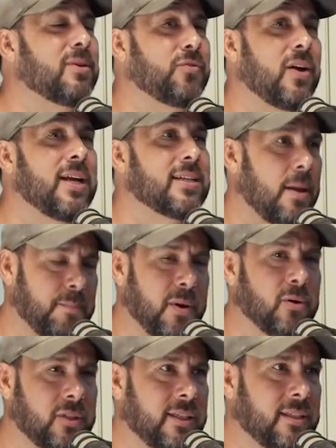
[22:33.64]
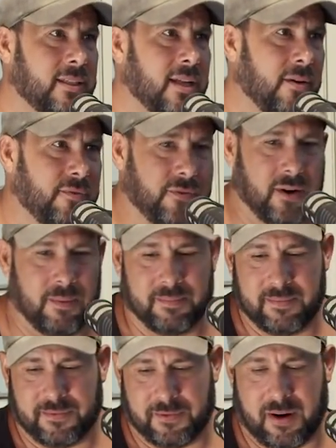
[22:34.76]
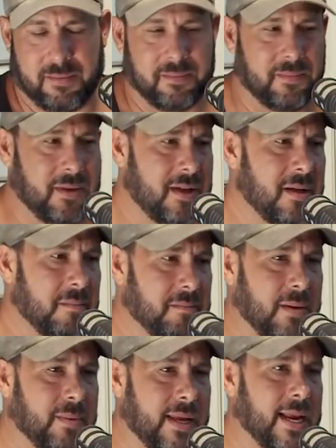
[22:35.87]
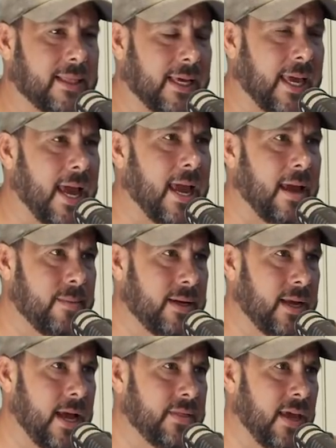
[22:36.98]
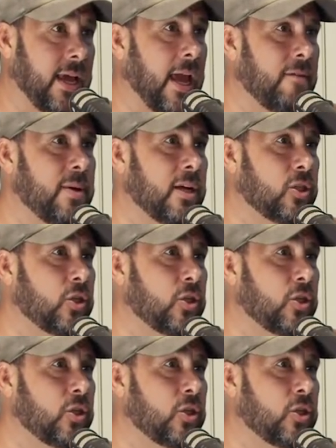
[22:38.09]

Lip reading: was funny because I posted stuff from me being at the game, and they gave me a